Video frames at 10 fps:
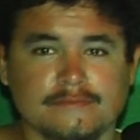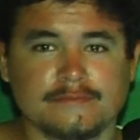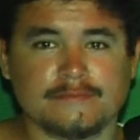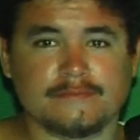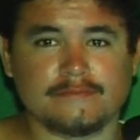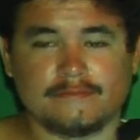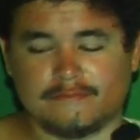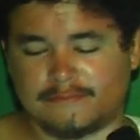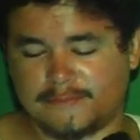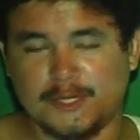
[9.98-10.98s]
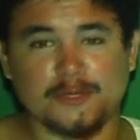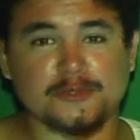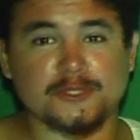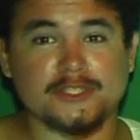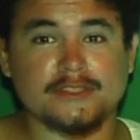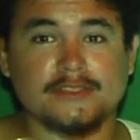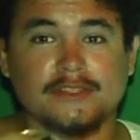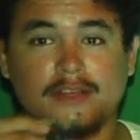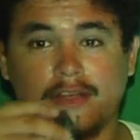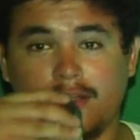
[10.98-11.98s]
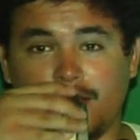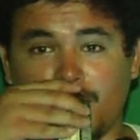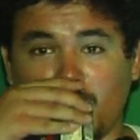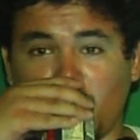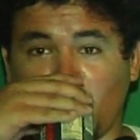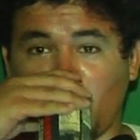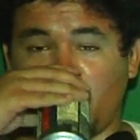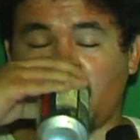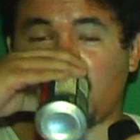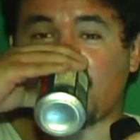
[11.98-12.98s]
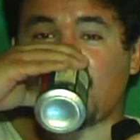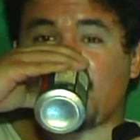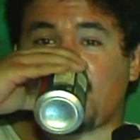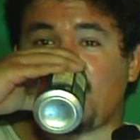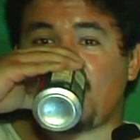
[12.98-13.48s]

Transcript: Well, hello there. This is some interesting ass